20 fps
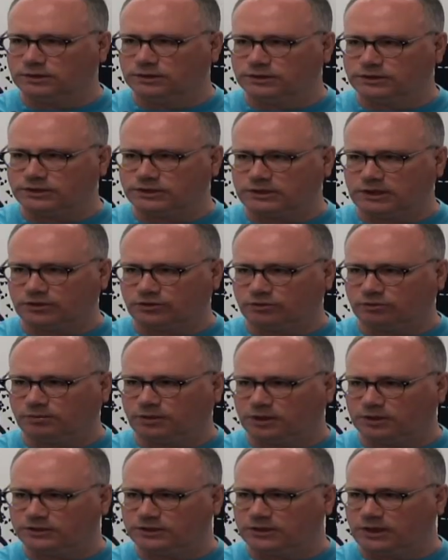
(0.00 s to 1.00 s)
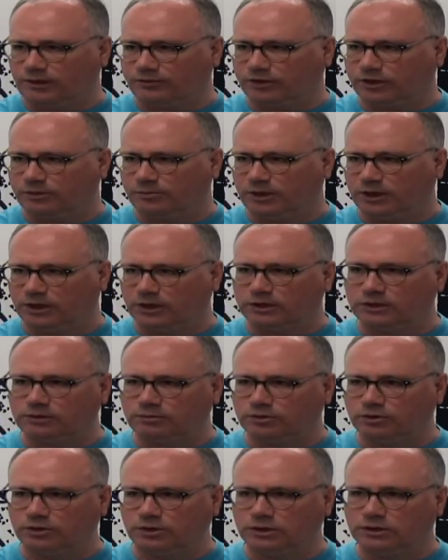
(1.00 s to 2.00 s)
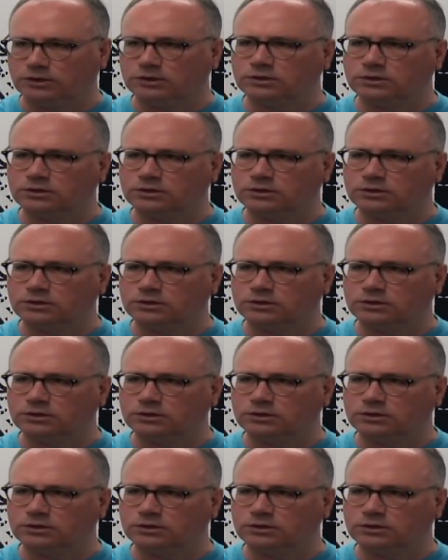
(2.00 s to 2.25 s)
central parts of the African-American community.